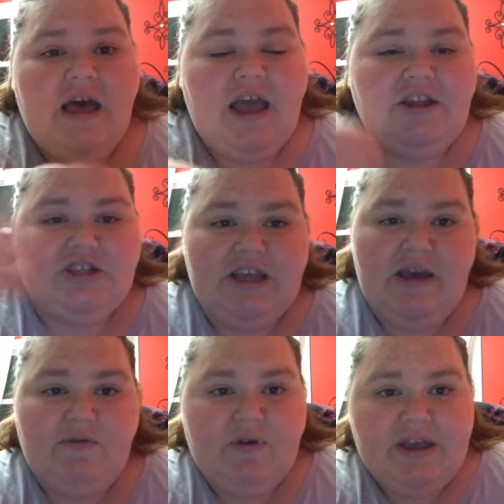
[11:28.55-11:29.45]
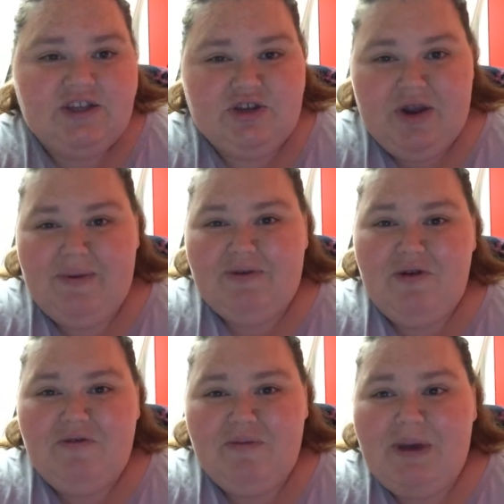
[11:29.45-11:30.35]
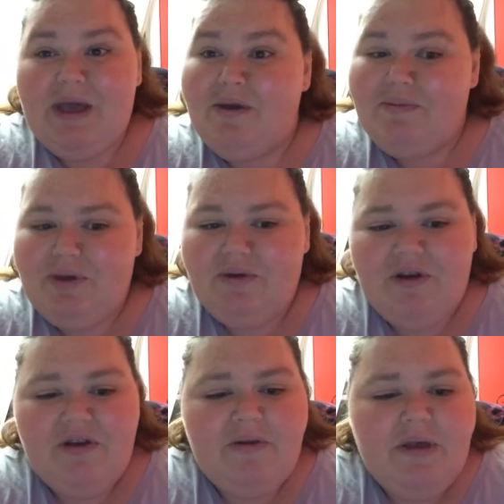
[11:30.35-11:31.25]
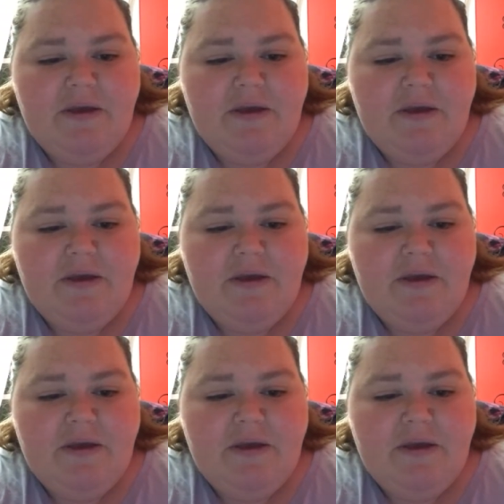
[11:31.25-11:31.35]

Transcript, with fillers: I usually have you guys draped over my computer.